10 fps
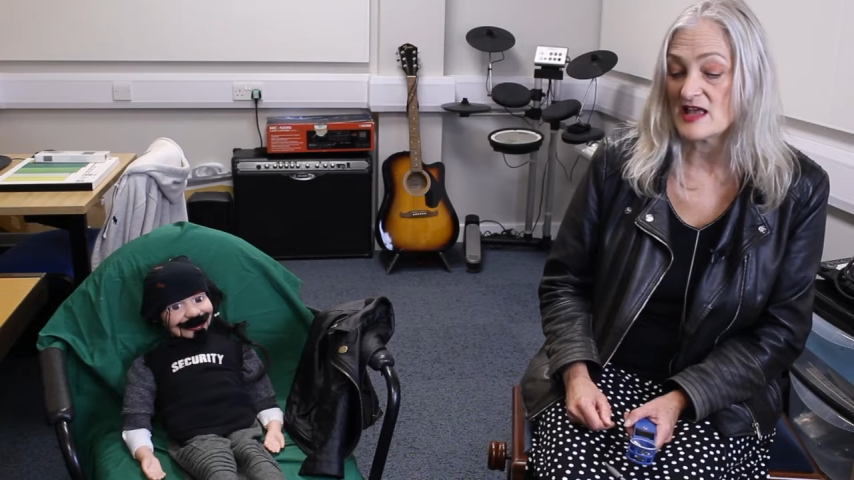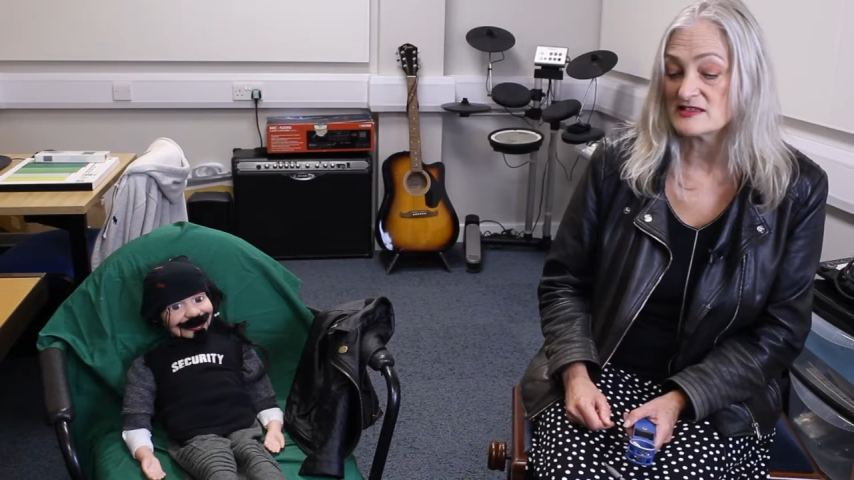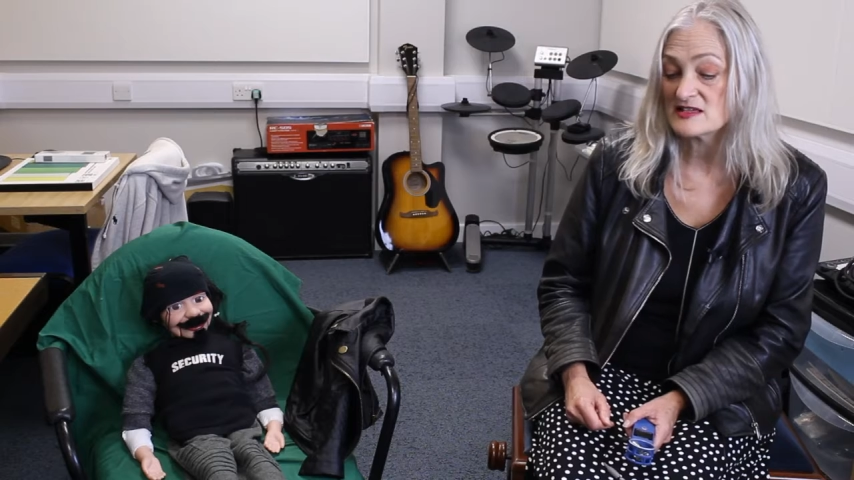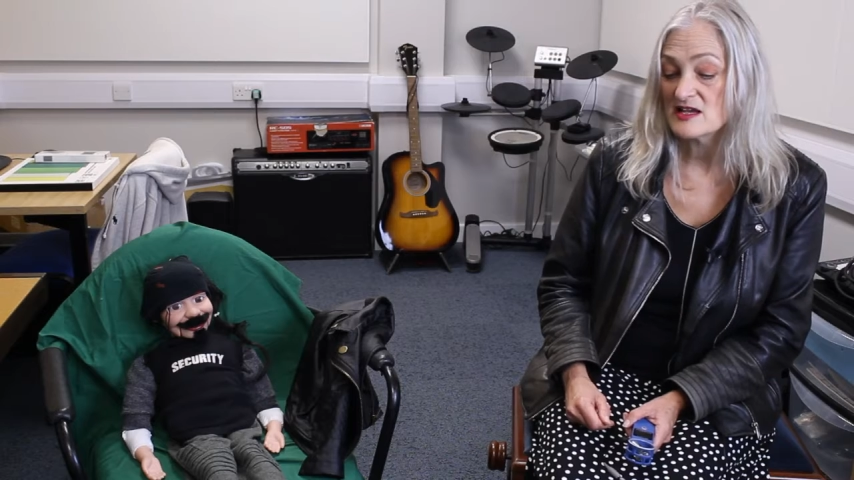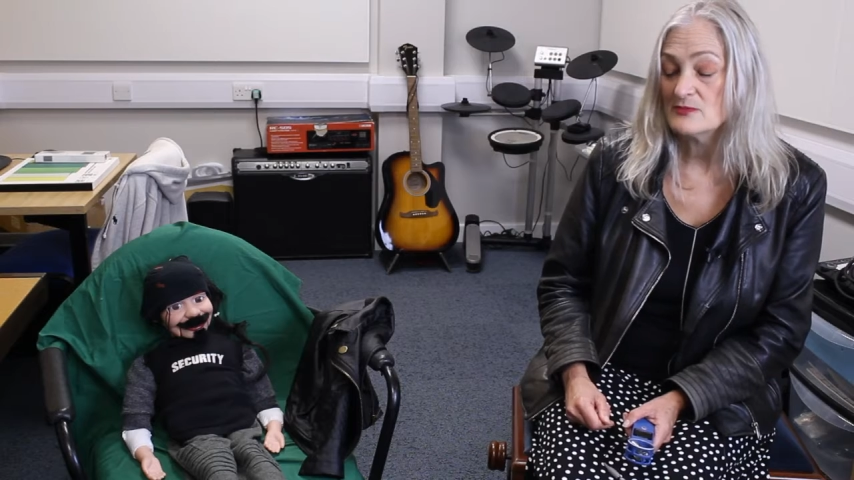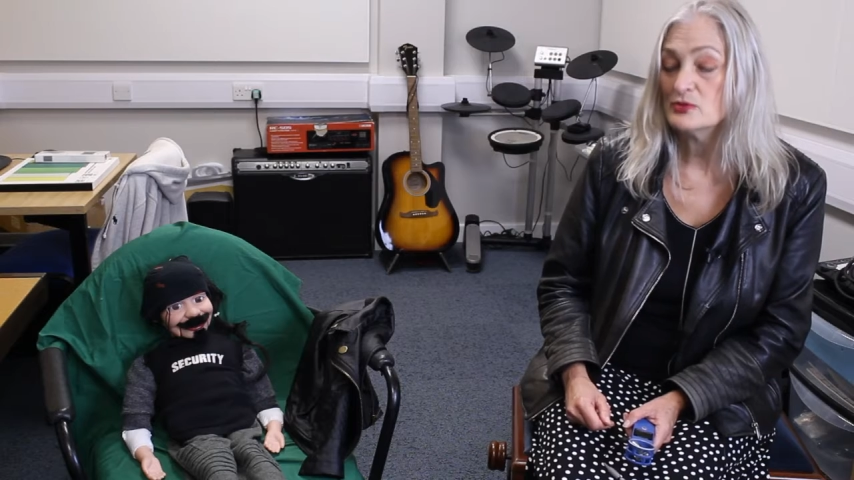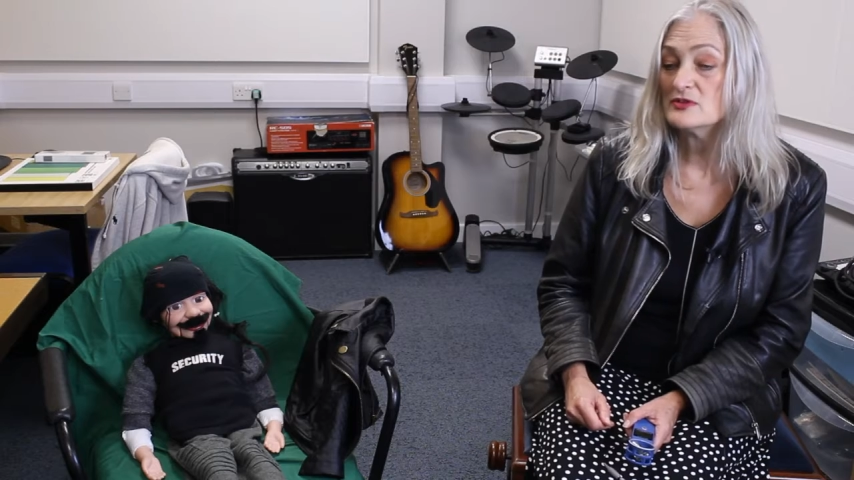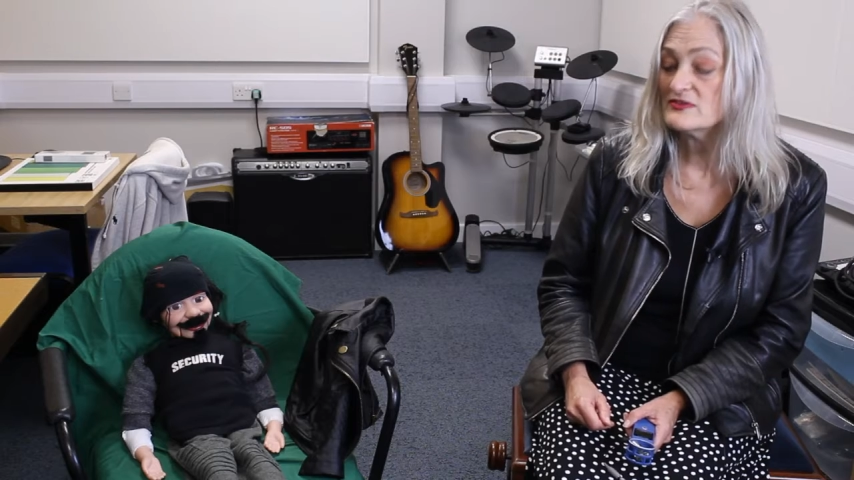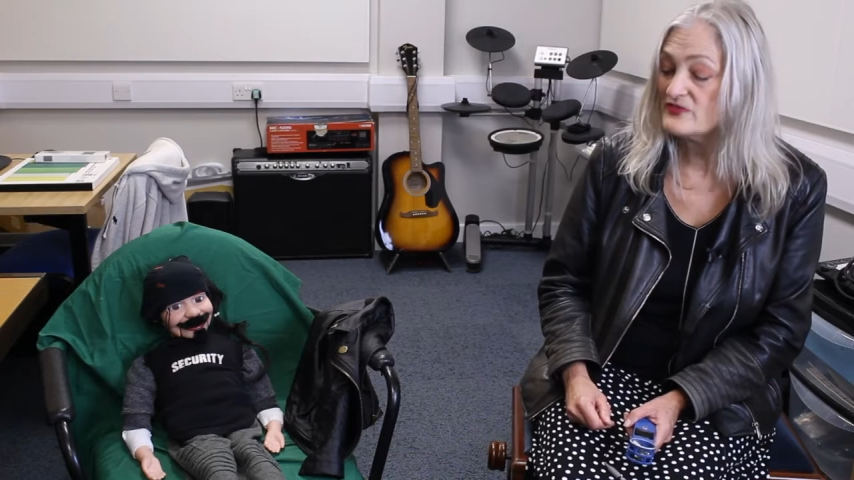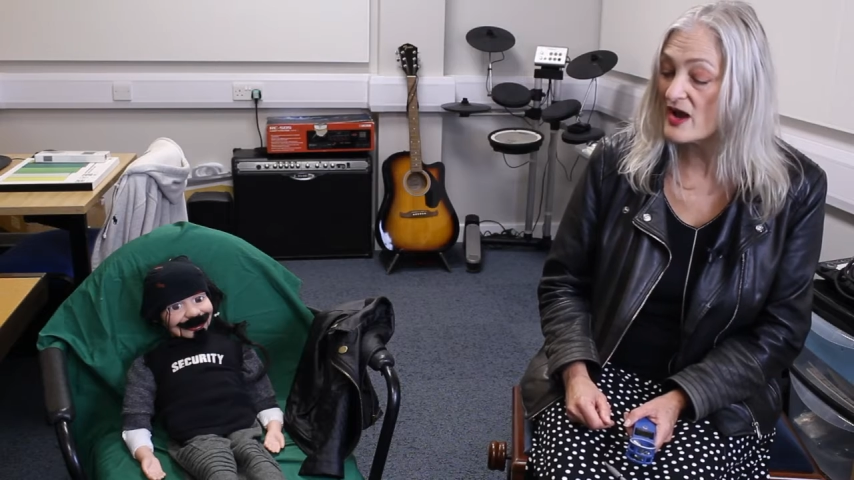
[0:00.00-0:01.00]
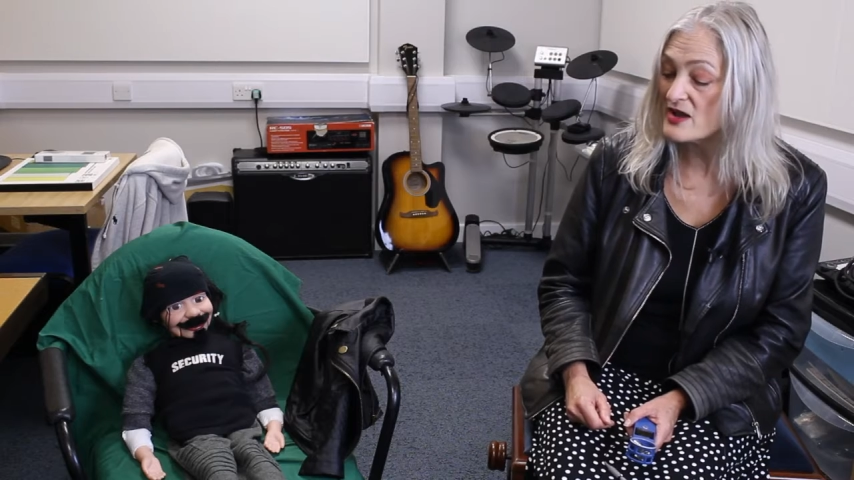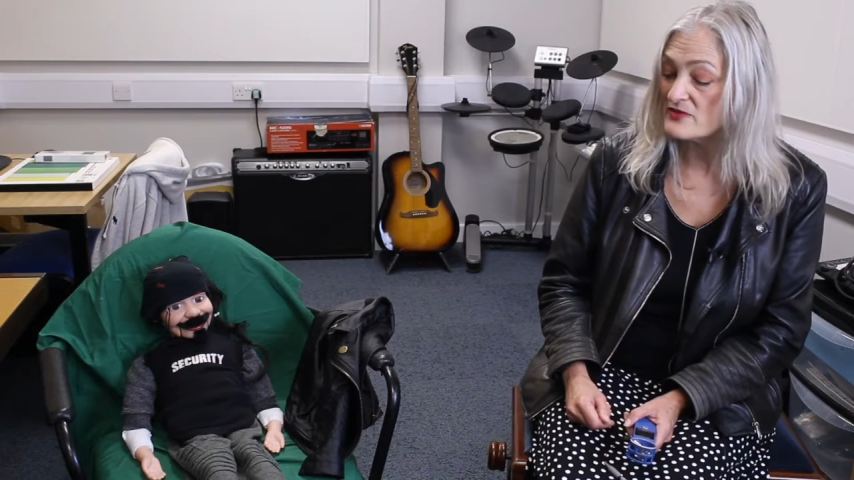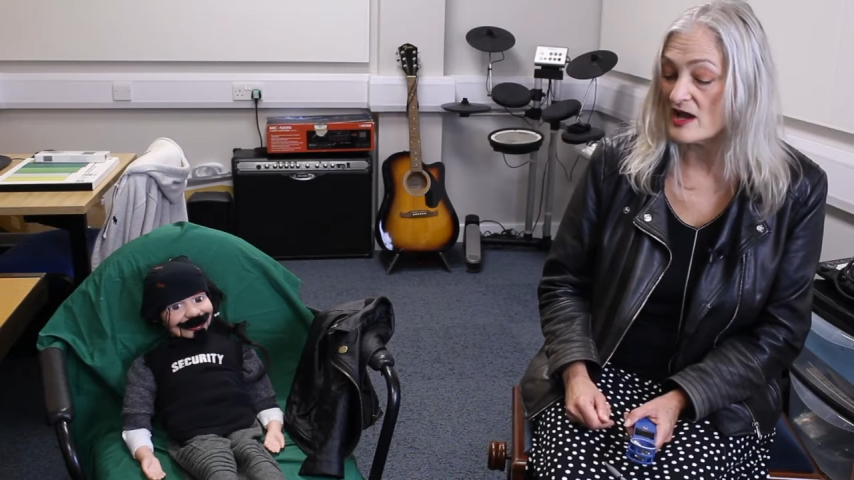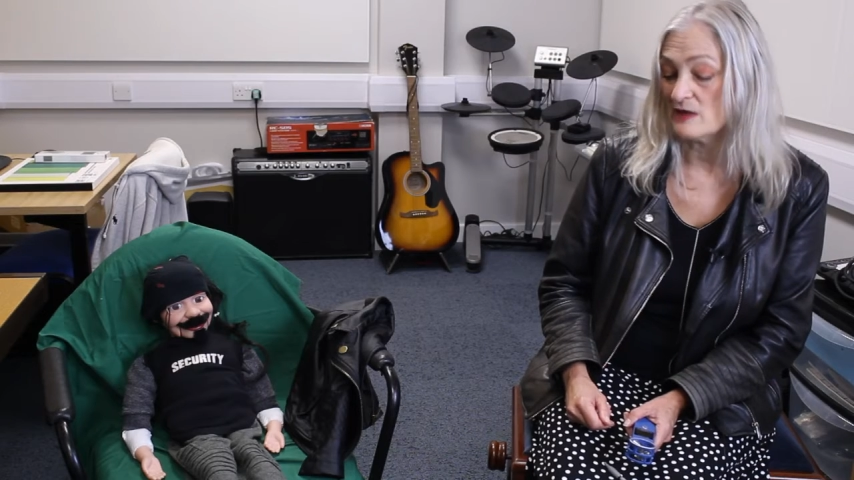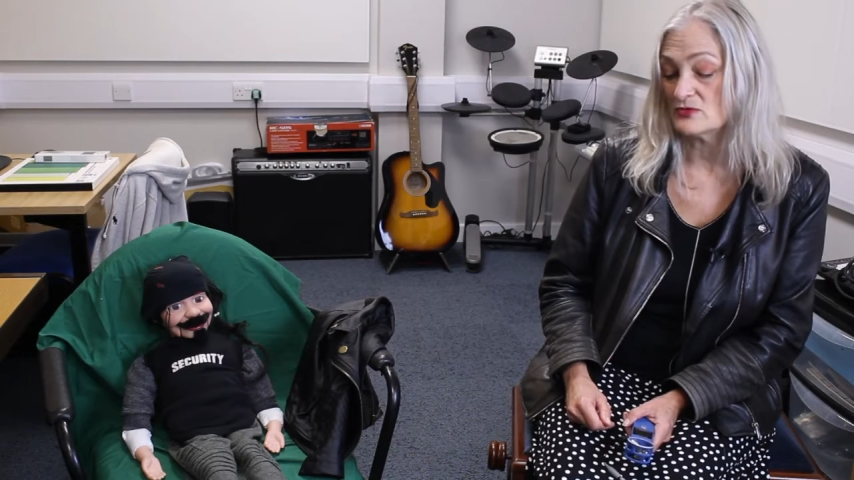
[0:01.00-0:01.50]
and put the fire out,